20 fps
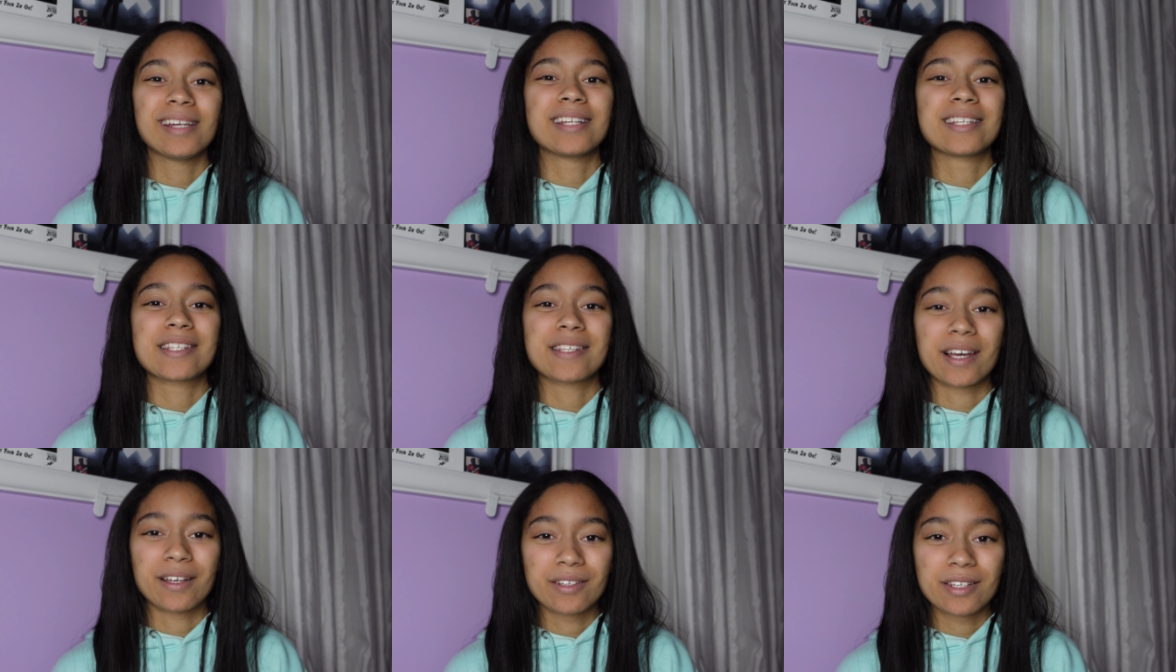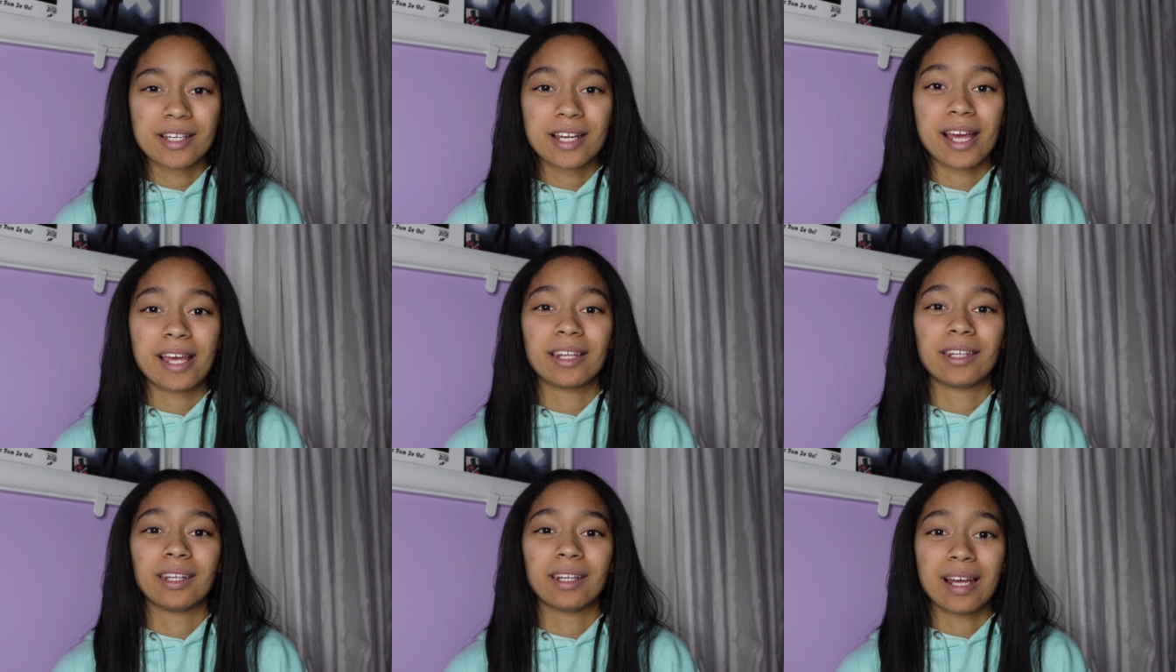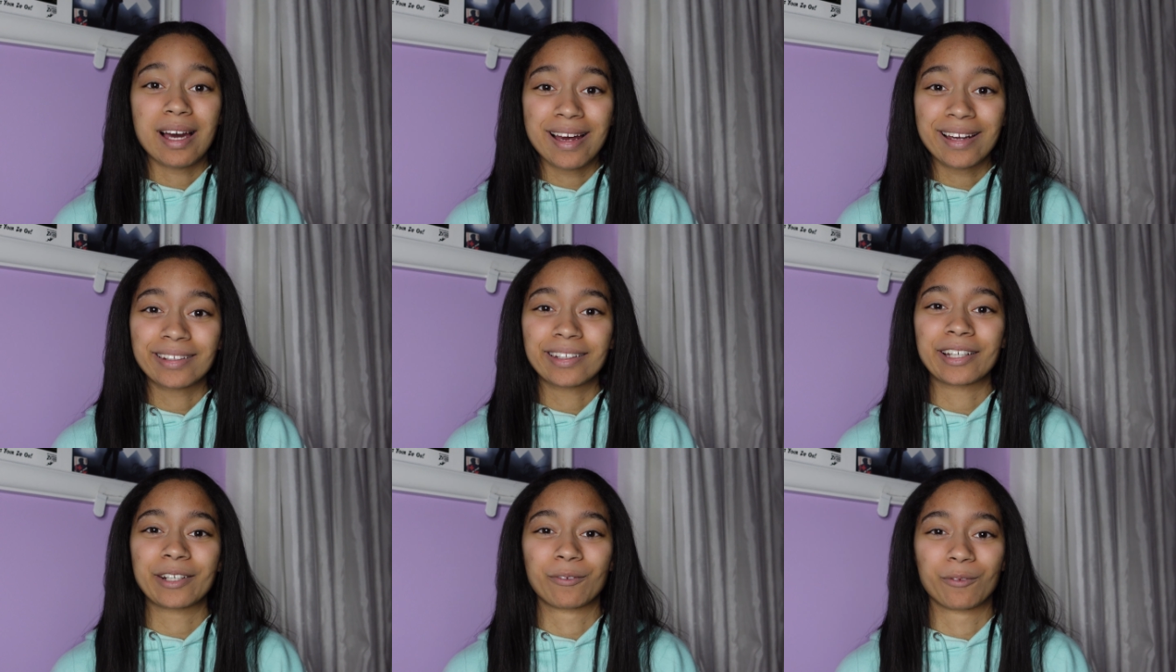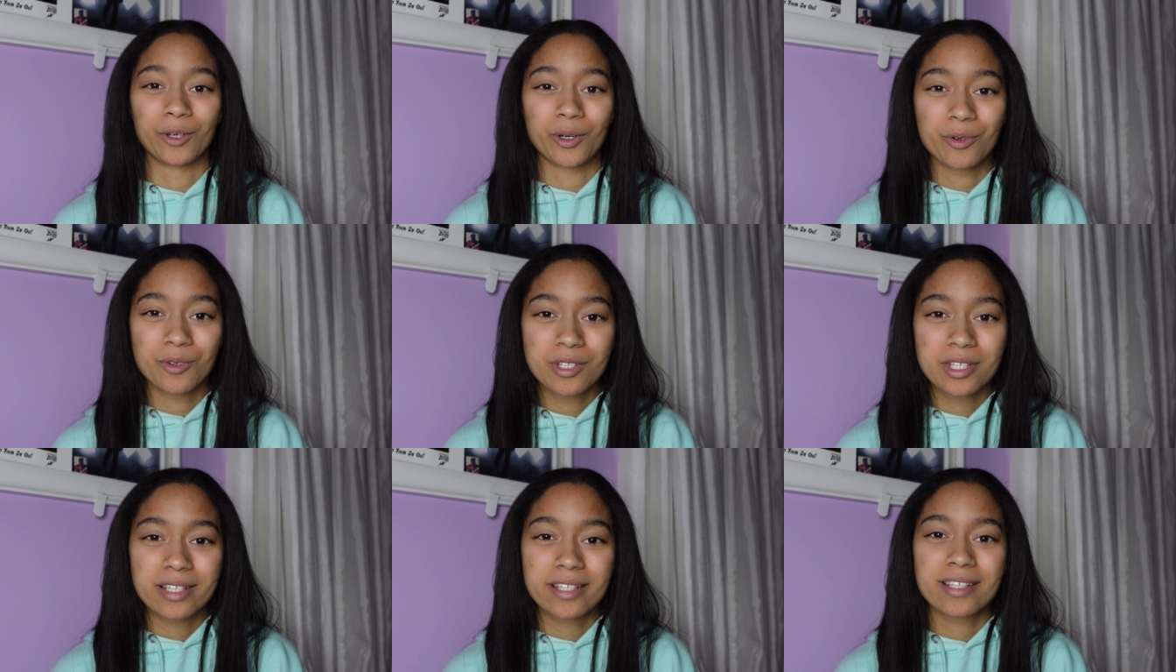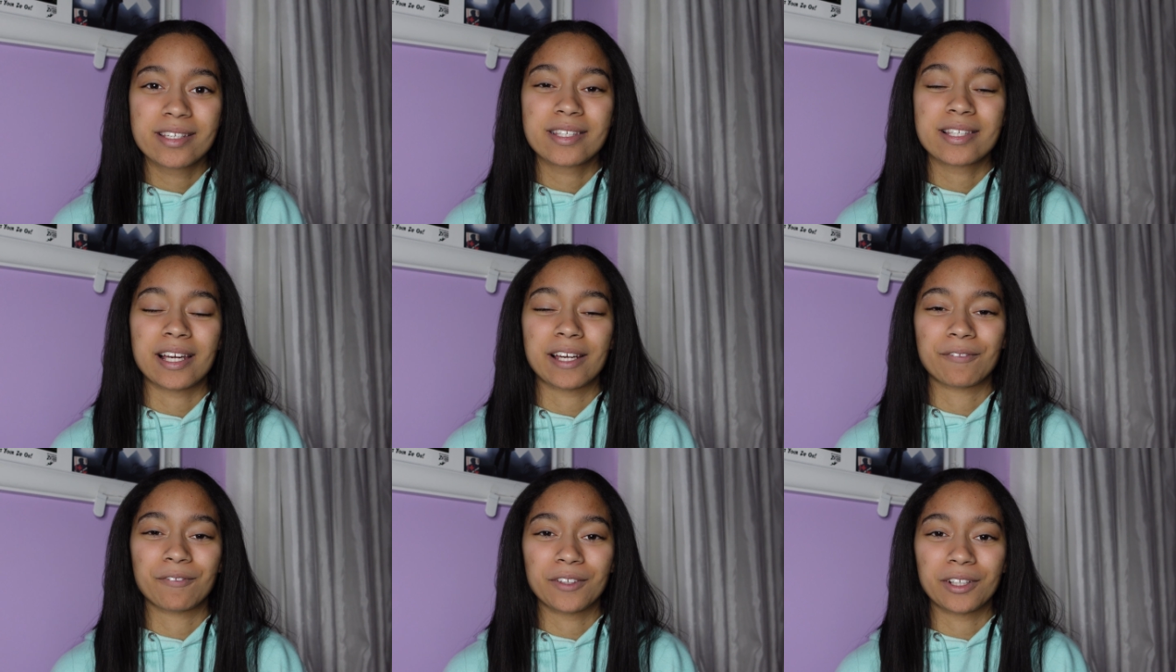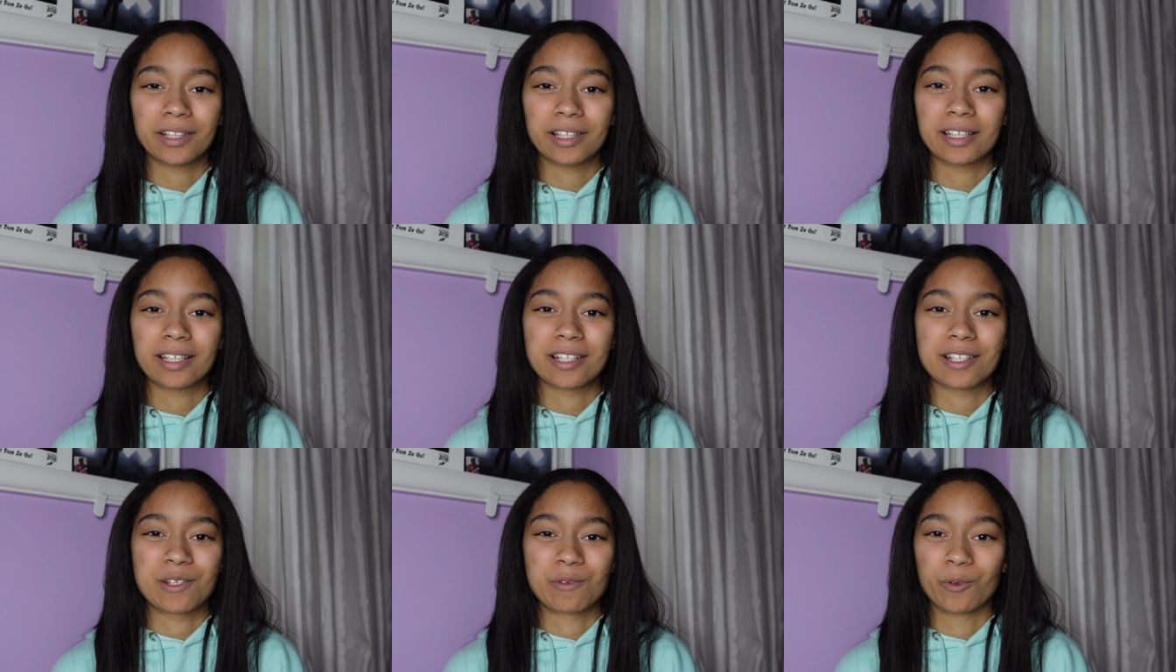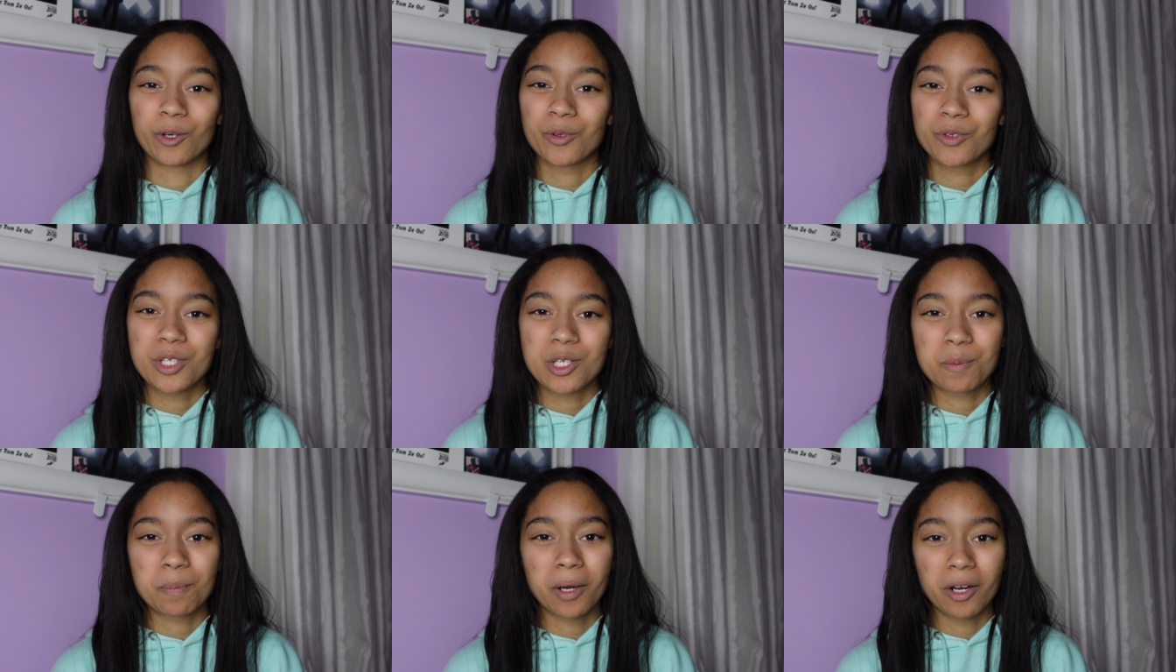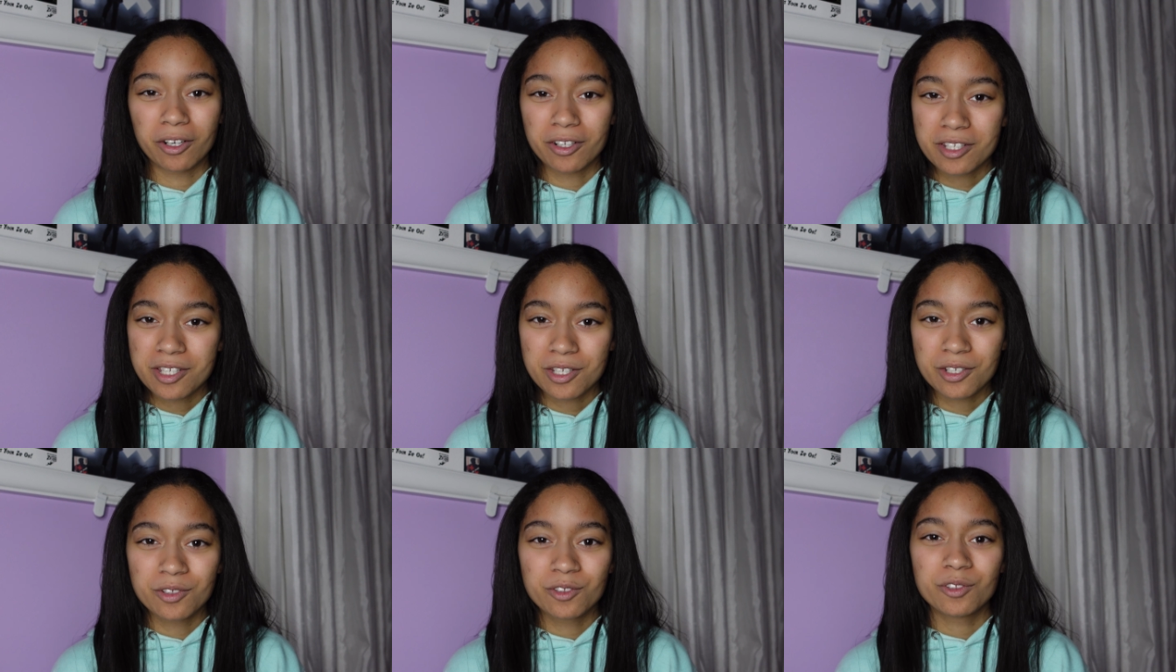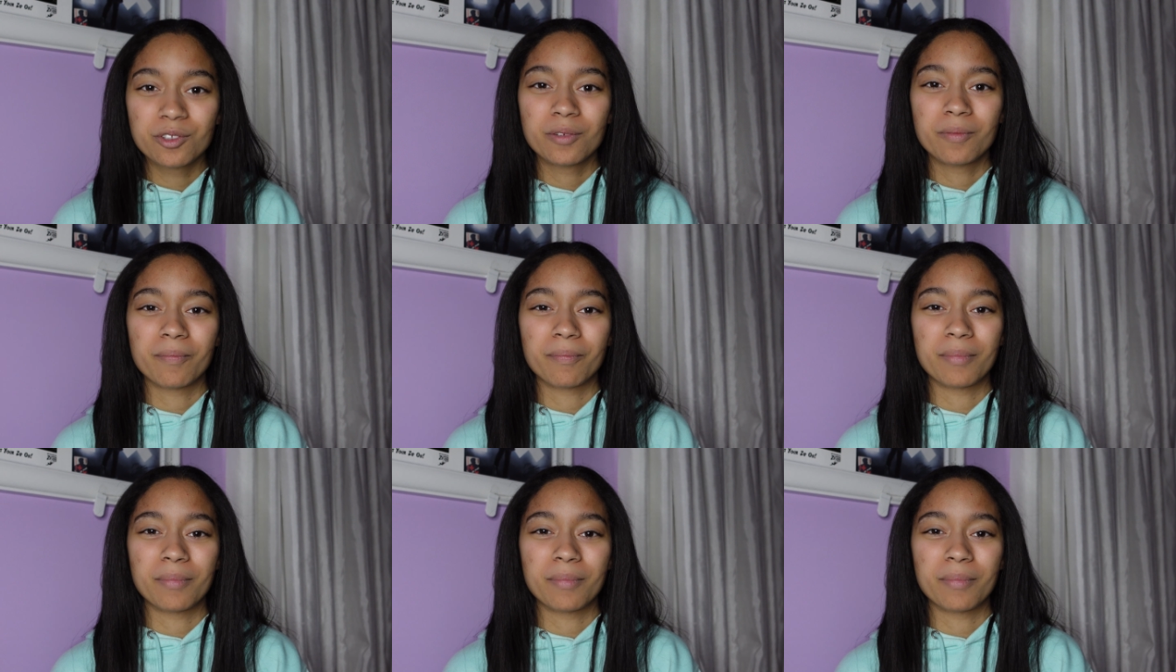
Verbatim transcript: It sounded a lot like Roses. I feel like it's Roses part two.